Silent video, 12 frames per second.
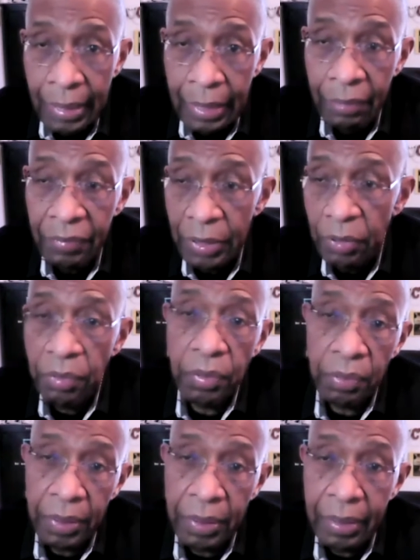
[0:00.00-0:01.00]
individuals
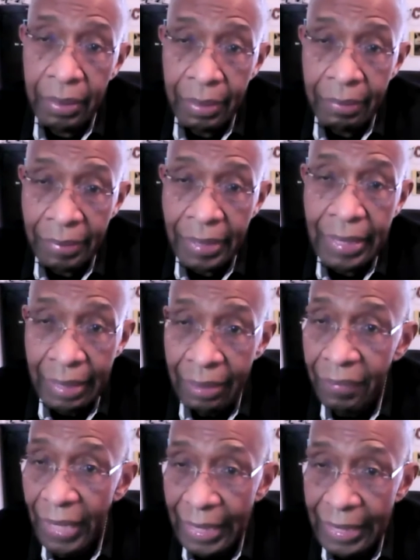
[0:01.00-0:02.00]
were received the
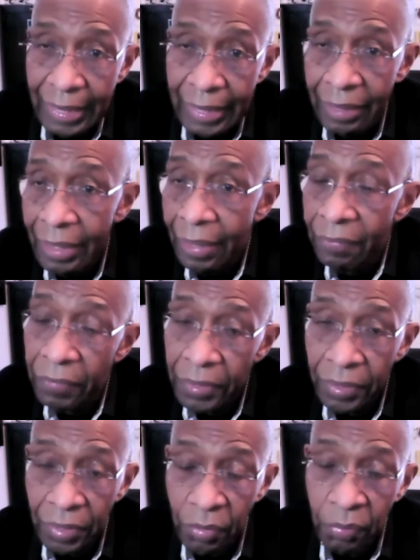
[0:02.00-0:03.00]
vaccine
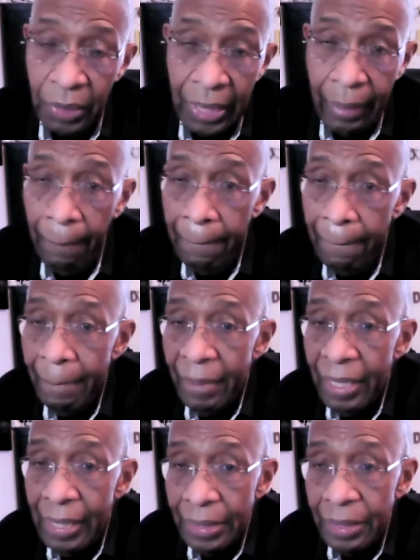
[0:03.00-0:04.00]
first as well.
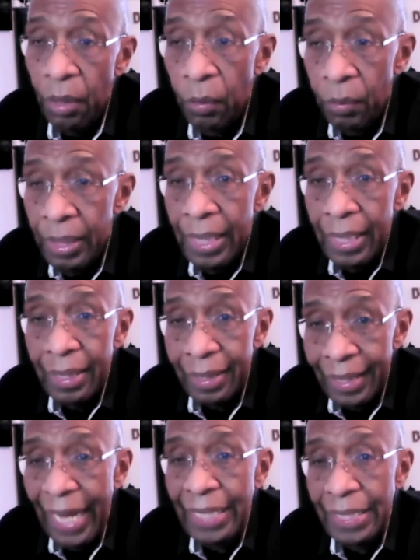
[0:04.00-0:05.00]
So
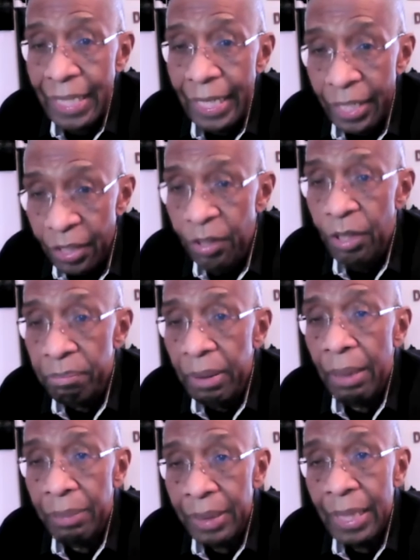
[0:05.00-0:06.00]
that's a good
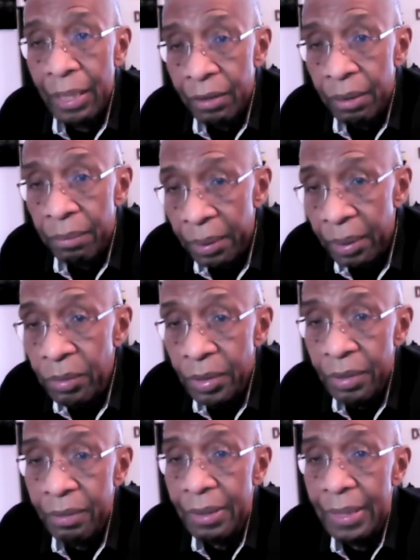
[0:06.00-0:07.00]
public health
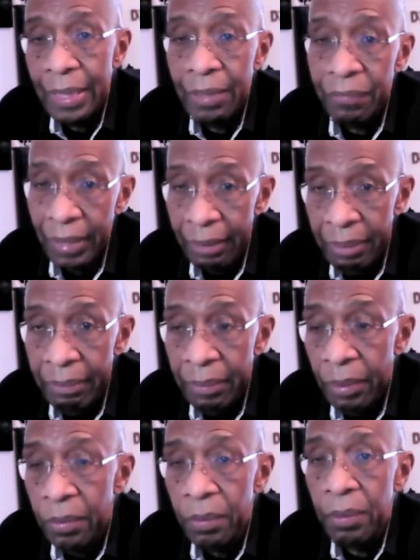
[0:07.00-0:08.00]
approach to identify
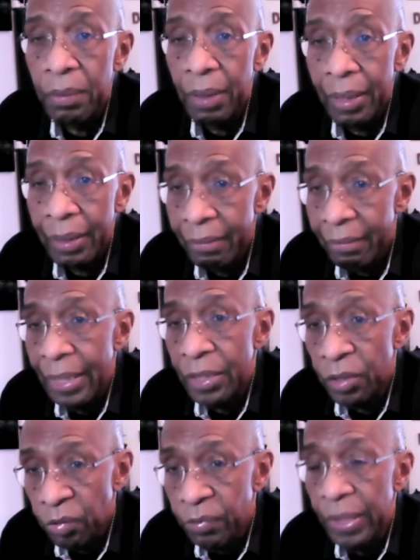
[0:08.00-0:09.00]
people who are at
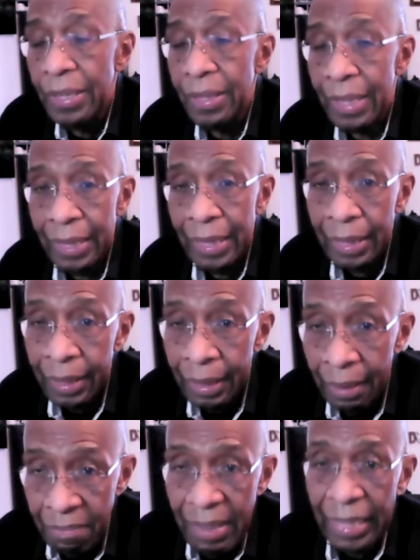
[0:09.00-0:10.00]
greatest risk and then
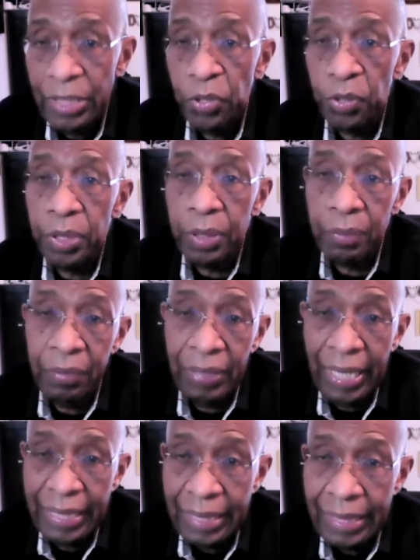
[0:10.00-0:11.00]
make sure that we
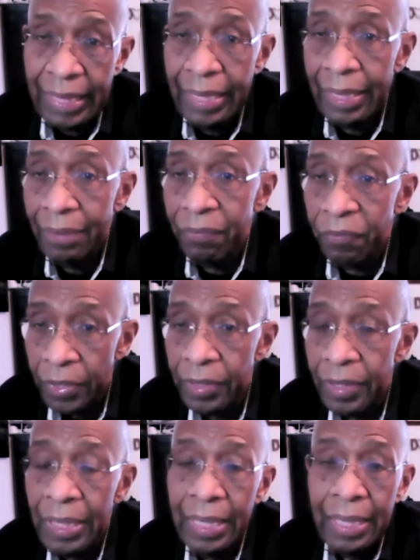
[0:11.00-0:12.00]
vaccinate them
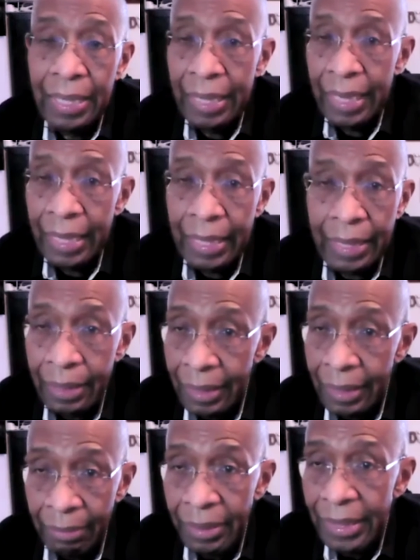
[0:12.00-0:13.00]
first. In
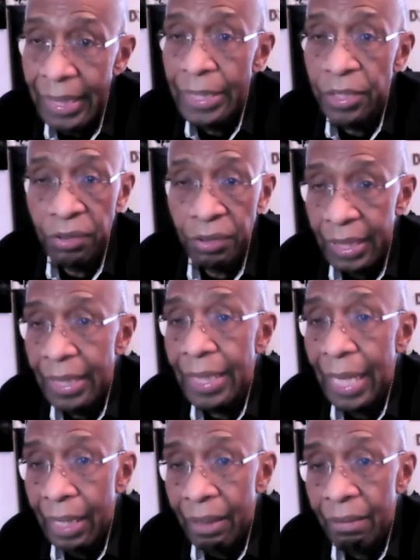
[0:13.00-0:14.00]
some states, you're seeing
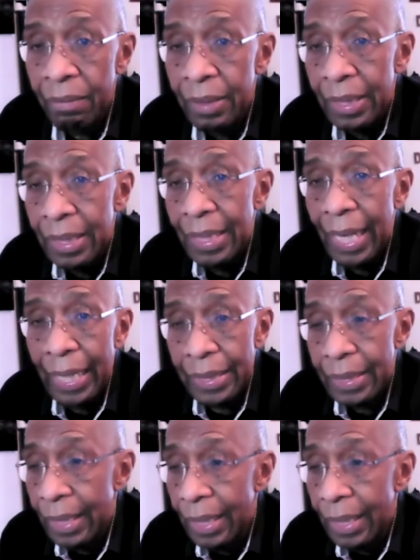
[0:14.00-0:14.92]
now that